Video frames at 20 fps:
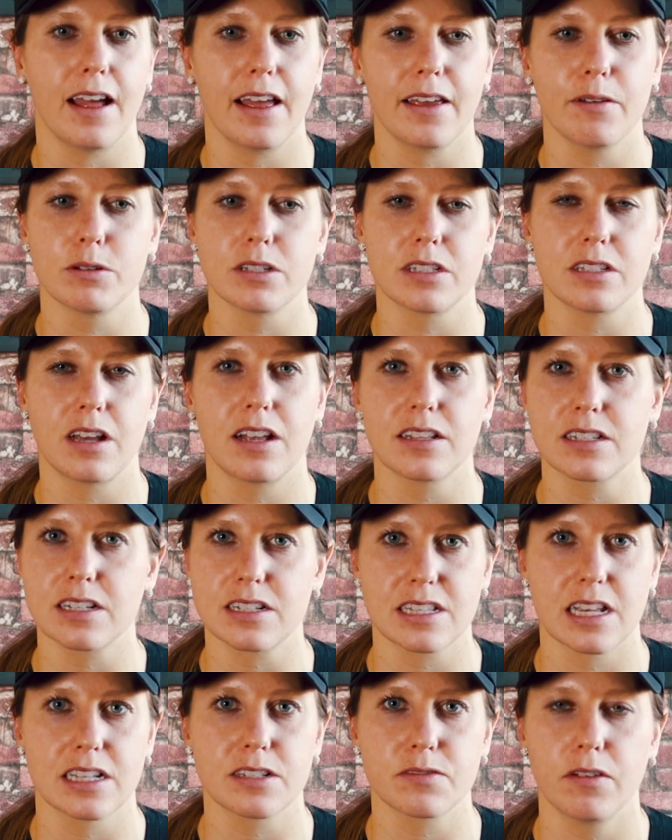it was
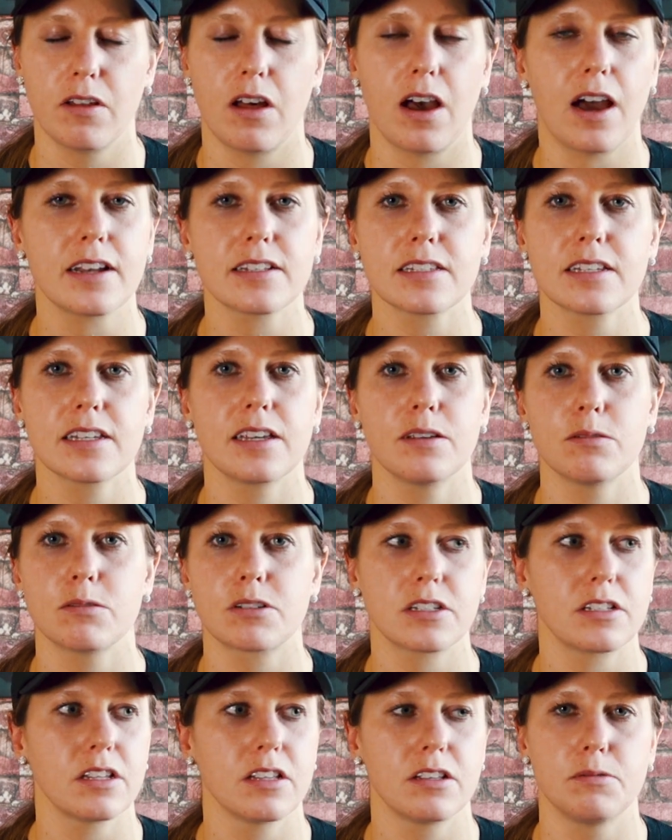unsuccessful. Honestly, it was
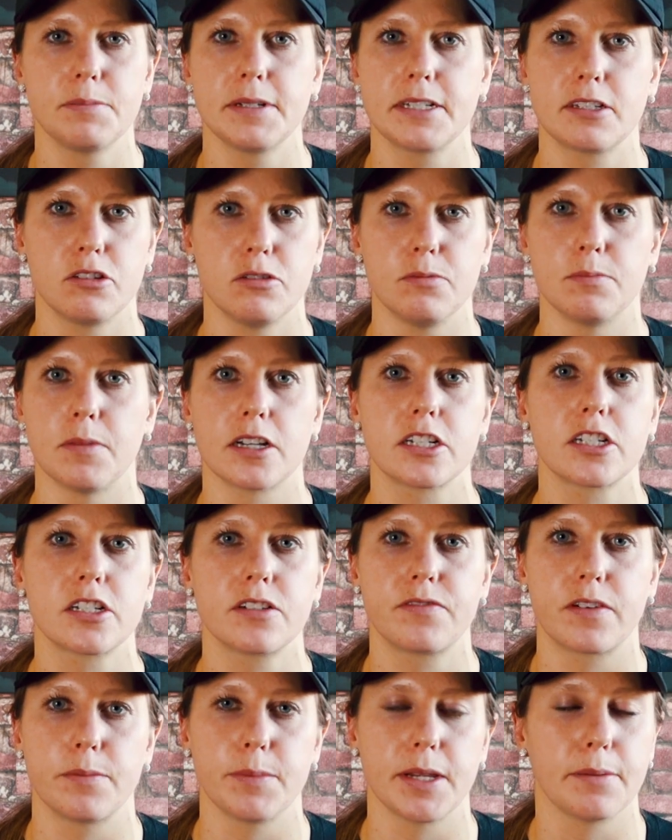just a little bit too much
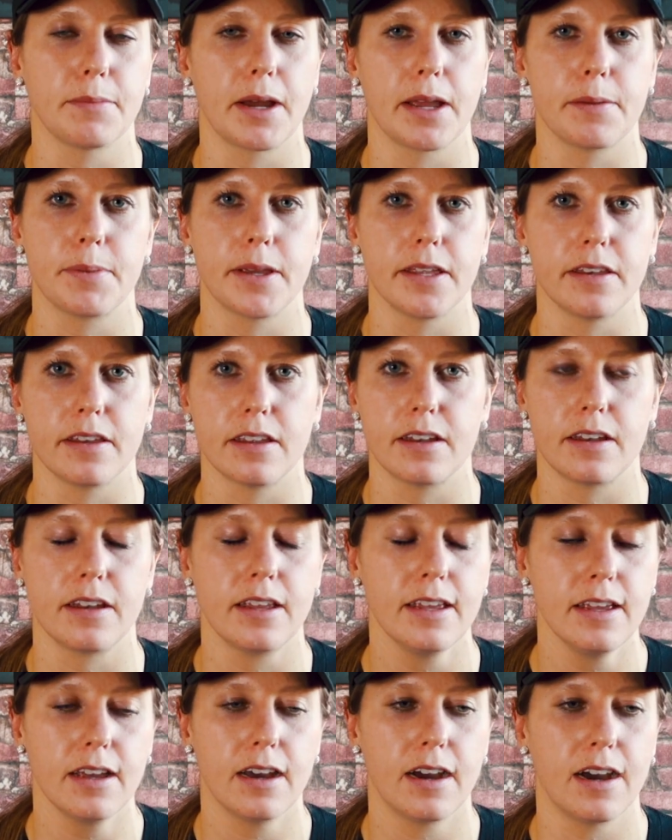for me in my opinion,
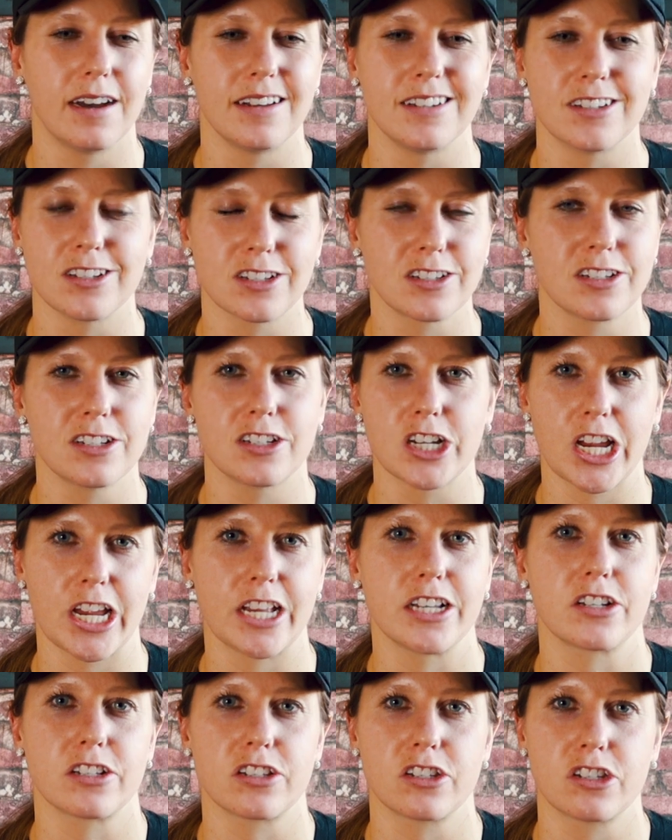just to
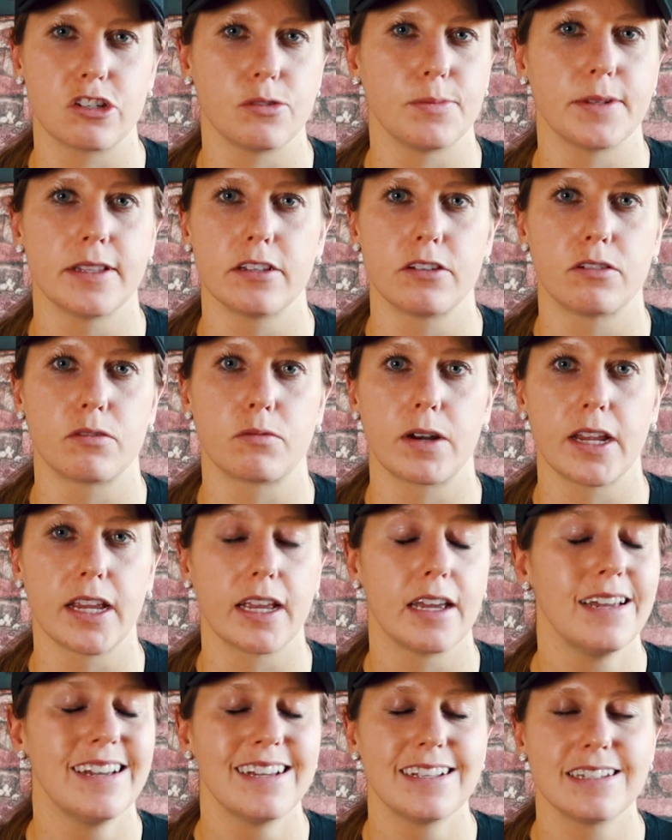change a stupid little
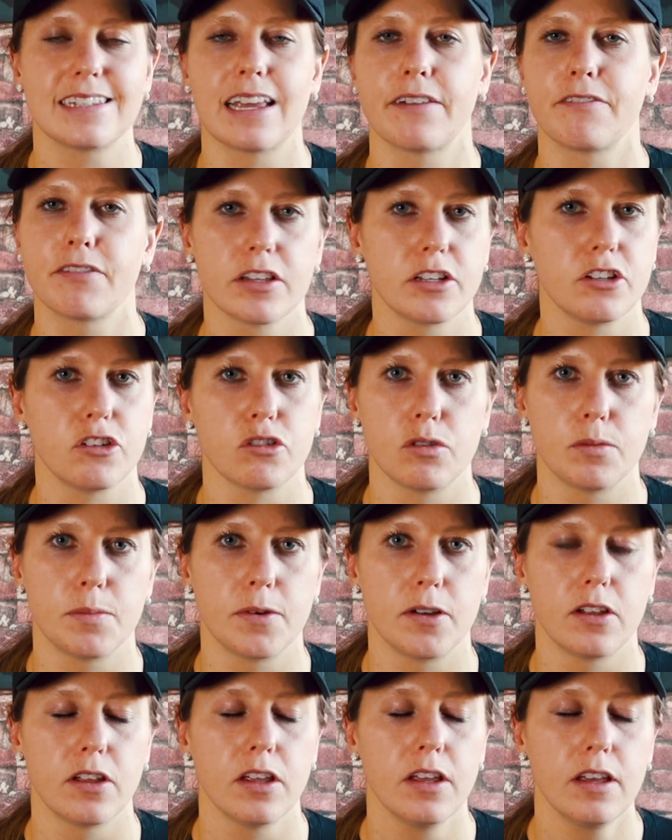ring. Definitely
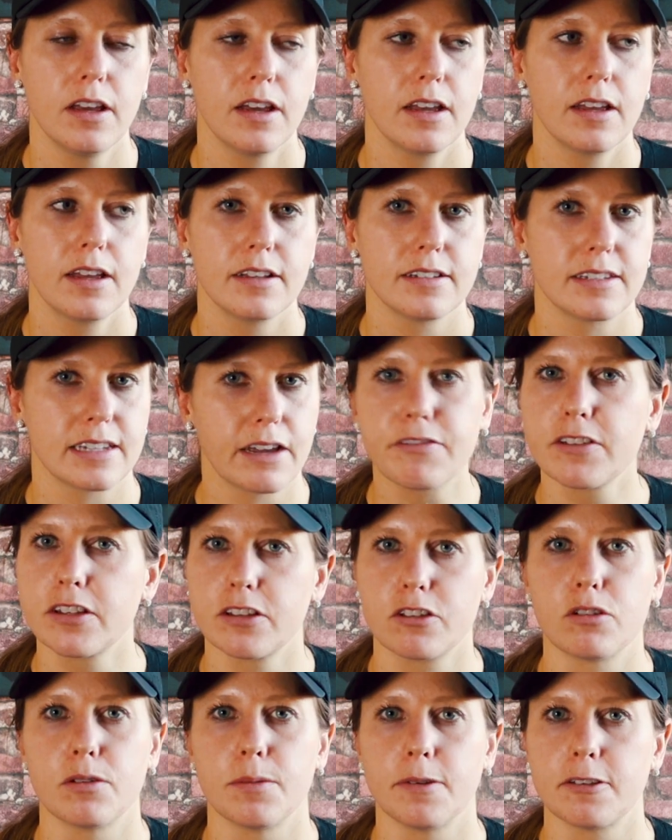doable.
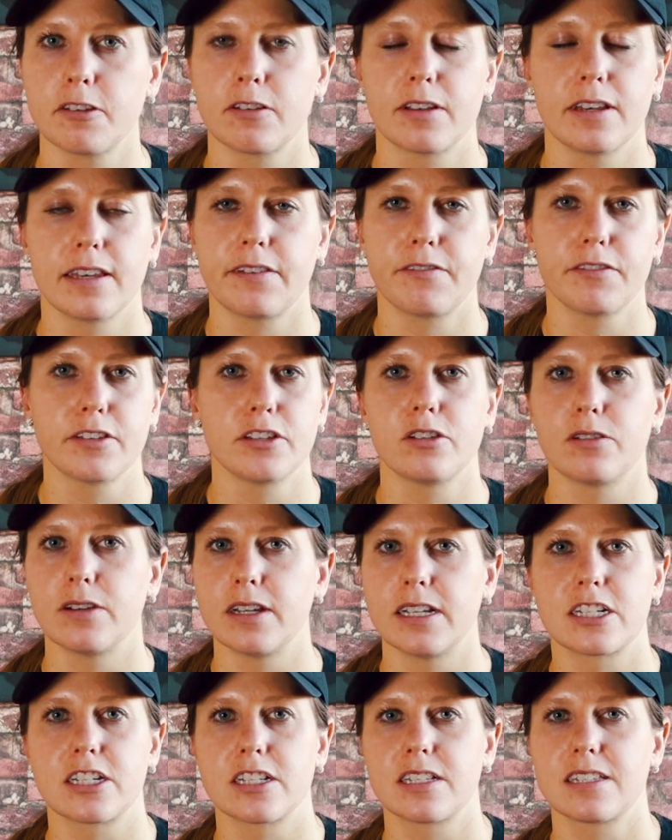Definitely doable. You can definitely do
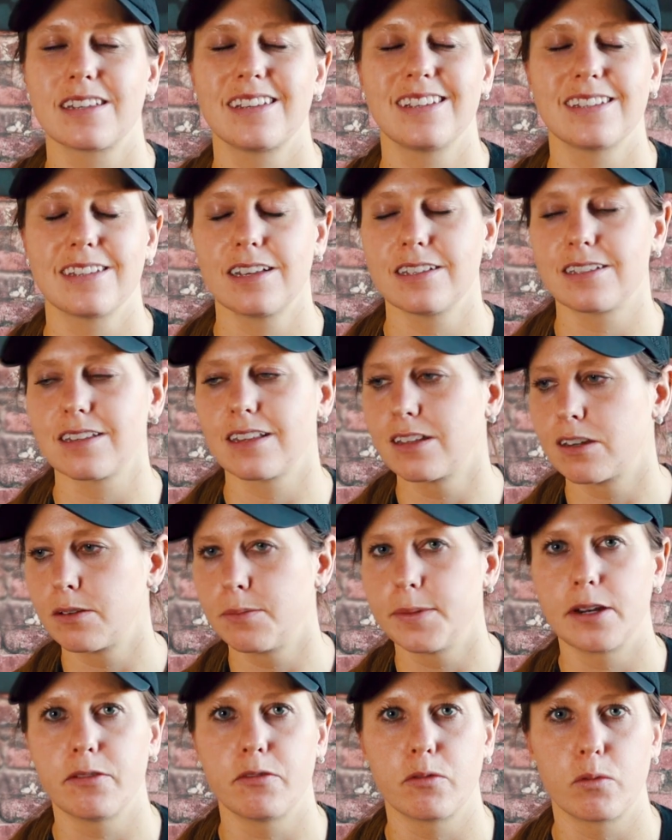it. It's just, it's a little
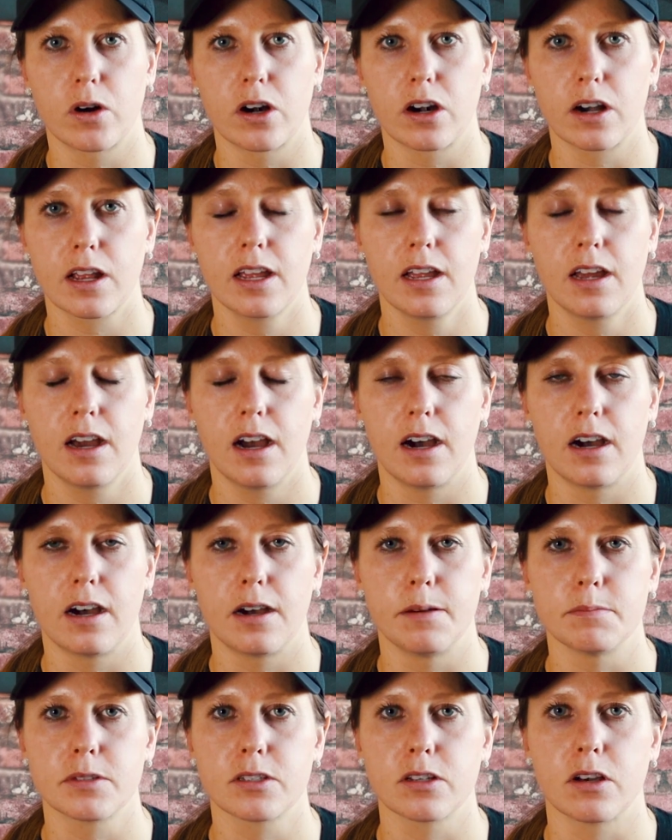bit of work.
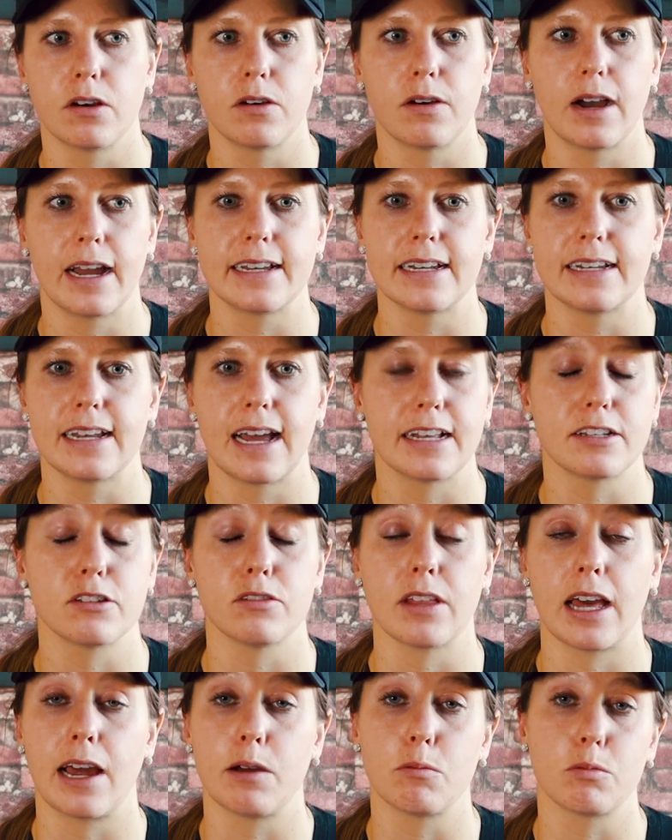So I did not do
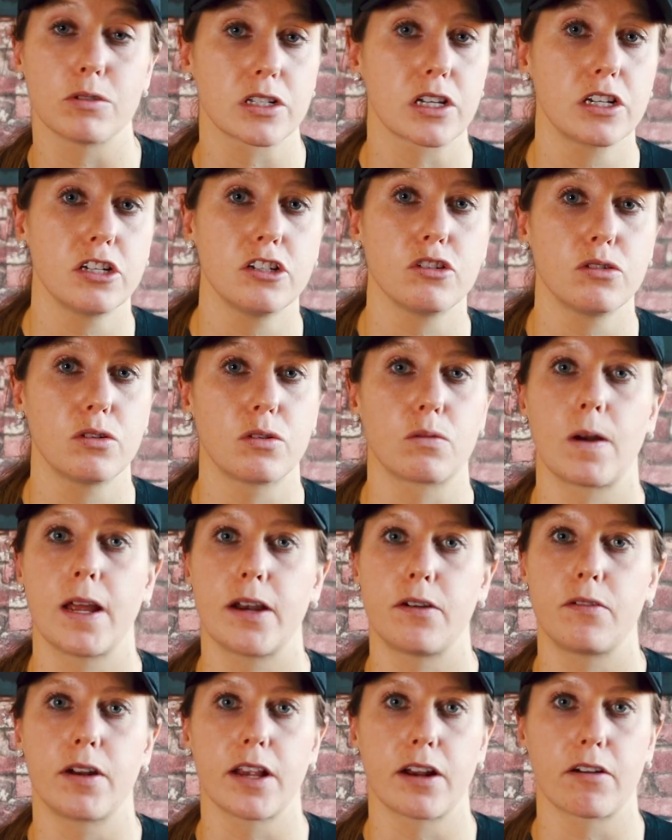that. I was gonna do a
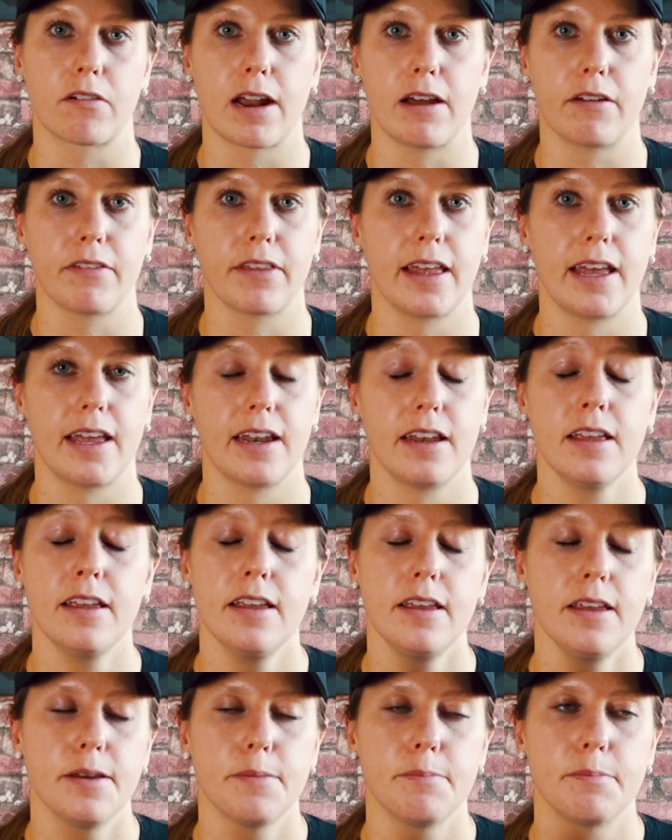red ring around that,
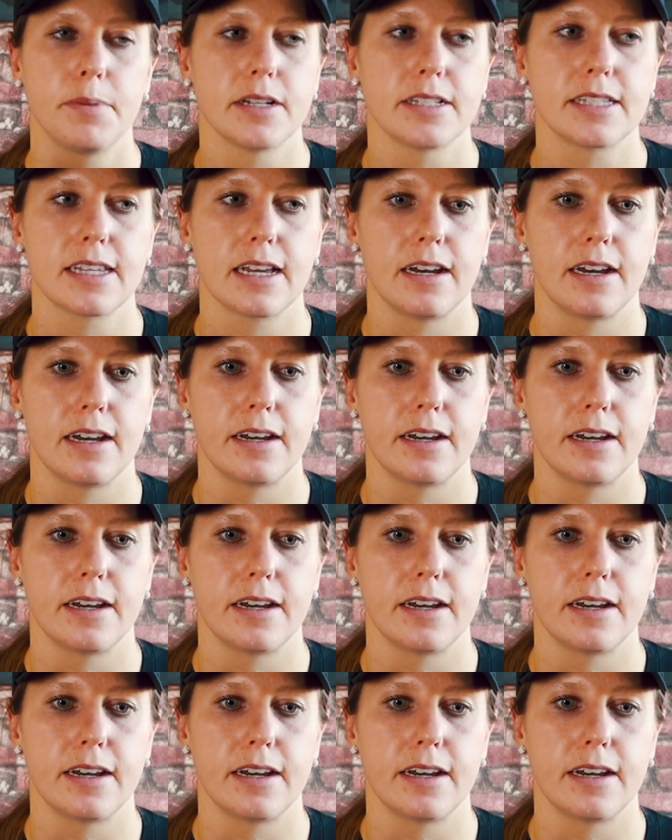but